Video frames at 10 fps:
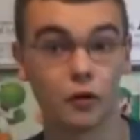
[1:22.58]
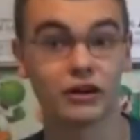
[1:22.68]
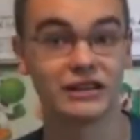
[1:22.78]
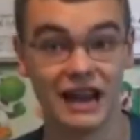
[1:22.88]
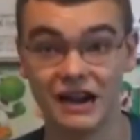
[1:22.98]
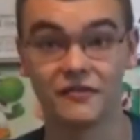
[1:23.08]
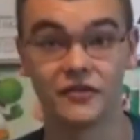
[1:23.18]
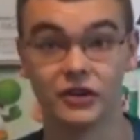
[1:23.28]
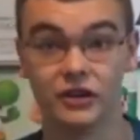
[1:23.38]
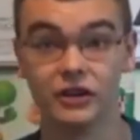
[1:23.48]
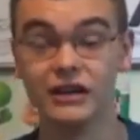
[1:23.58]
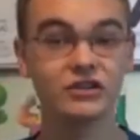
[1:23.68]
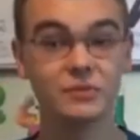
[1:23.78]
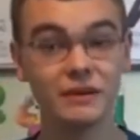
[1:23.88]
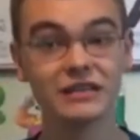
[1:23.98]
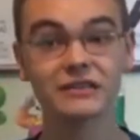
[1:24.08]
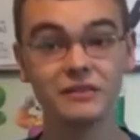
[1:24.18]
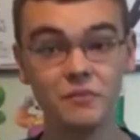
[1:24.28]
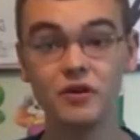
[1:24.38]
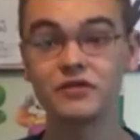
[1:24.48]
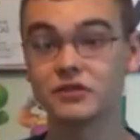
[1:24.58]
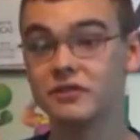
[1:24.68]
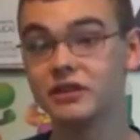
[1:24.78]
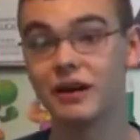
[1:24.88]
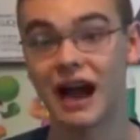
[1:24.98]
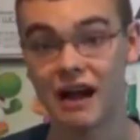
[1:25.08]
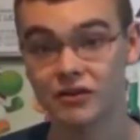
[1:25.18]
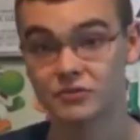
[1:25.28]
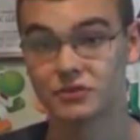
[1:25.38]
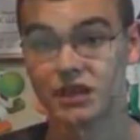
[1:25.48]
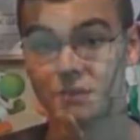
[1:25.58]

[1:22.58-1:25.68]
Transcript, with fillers: or care for her. She basically moves to a new house with